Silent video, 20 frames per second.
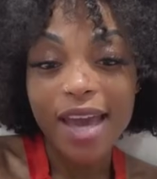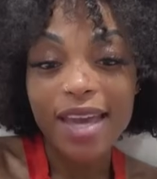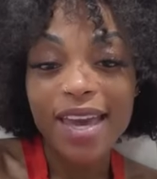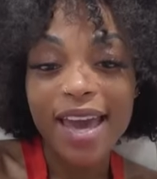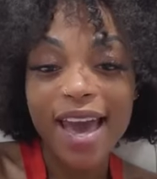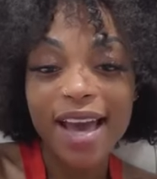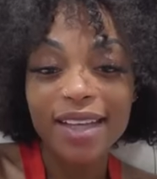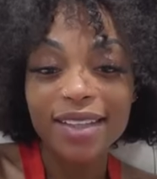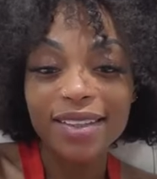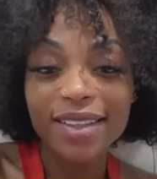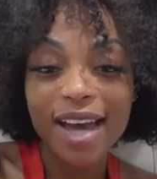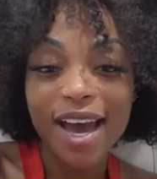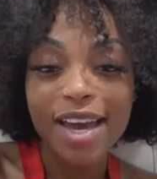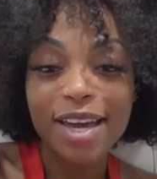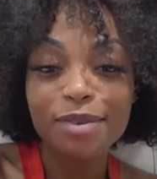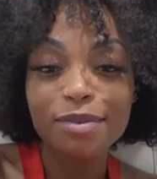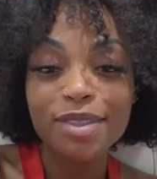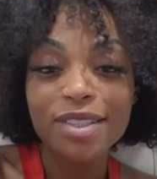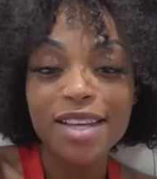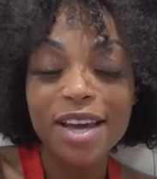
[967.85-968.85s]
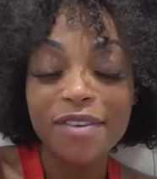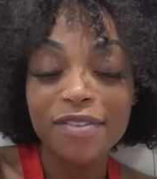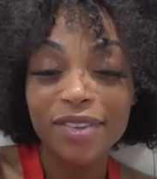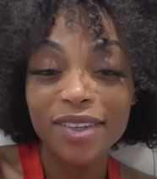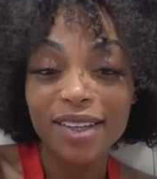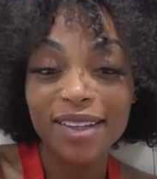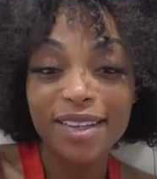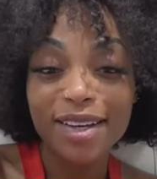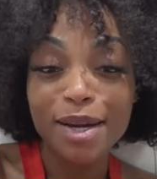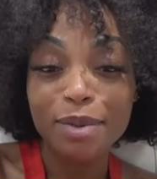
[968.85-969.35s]
Yes, there. I am
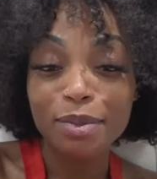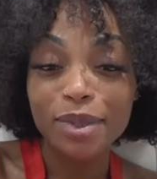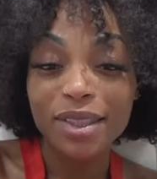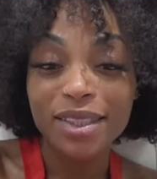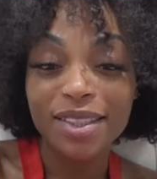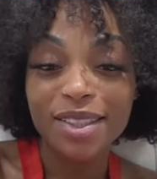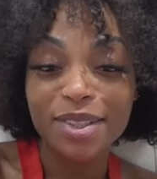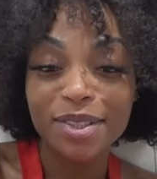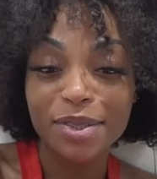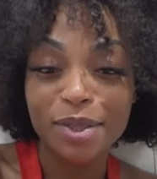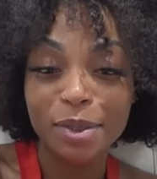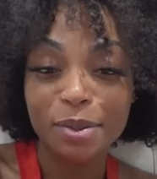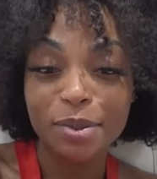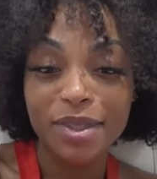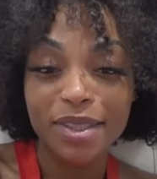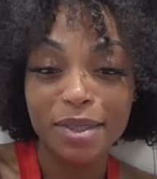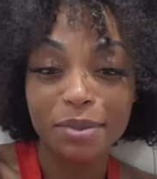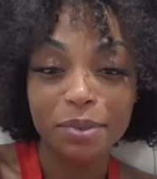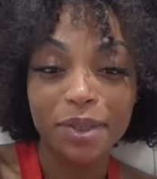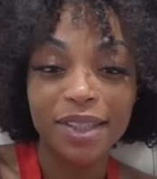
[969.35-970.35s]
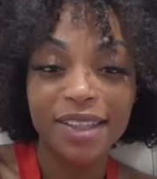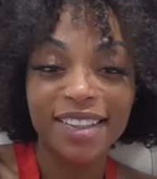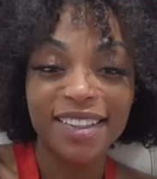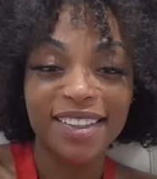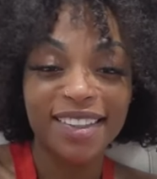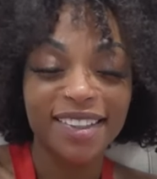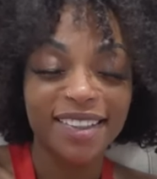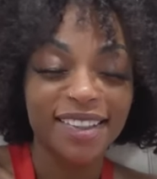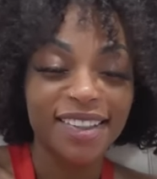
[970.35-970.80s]
definitely coming to Europe, Simi.